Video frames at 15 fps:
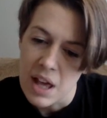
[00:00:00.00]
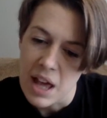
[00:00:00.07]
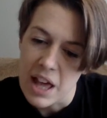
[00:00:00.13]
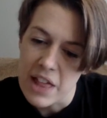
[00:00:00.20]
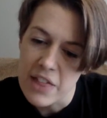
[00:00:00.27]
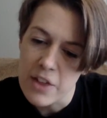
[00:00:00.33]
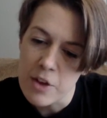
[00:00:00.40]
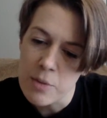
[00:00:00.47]

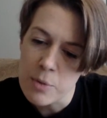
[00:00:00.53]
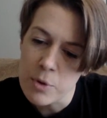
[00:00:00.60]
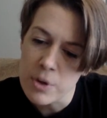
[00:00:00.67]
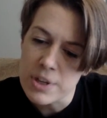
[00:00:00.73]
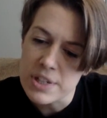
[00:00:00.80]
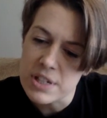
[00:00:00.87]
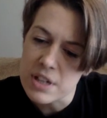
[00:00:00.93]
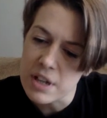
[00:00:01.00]
And though more
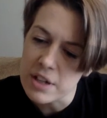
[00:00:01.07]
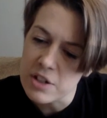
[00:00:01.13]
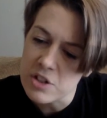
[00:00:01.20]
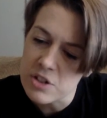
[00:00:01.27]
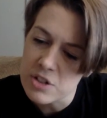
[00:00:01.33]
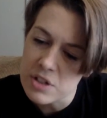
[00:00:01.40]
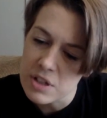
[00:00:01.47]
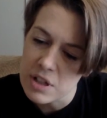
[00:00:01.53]

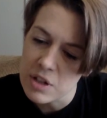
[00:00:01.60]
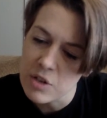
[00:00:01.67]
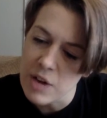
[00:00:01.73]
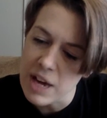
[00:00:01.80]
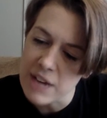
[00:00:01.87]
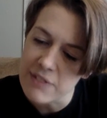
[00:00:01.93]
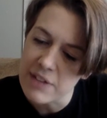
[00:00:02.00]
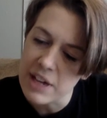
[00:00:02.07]
astonished than
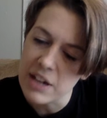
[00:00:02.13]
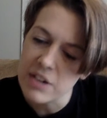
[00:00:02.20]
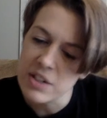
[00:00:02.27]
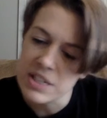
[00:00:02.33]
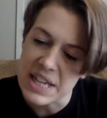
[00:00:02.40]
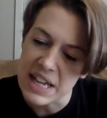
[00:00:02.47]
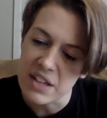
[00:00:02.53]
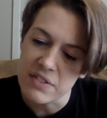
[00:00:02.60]
gratified
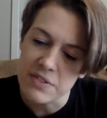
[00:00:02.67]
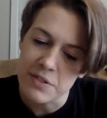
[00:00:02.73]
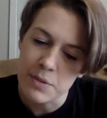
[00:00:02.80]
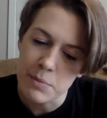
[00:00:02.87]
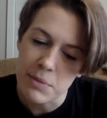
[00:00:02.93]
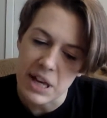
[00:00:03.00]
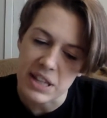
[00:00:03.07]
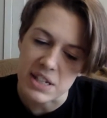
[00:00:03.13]
herself
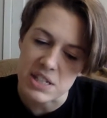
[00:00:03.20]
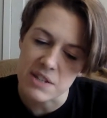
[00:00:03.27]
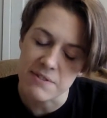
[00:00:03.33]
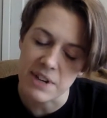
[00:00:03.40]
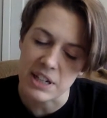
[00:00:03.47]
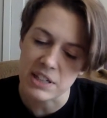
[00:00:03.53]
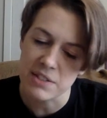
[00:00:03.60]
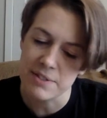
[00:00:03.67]
by this
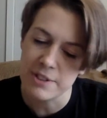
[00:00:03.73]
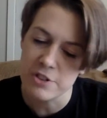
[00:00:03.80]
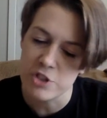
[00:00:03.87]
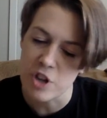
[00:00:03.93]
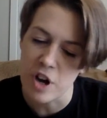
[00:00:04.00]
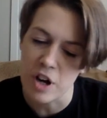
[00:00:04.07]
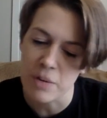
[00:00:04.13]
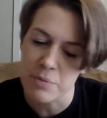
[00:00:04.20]
effect of her
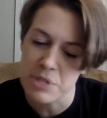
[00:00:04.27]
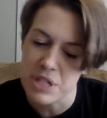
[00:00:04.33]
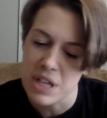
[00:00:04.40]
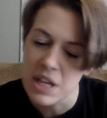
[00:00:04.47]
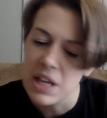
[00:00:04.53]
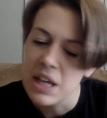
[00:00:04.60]
charms,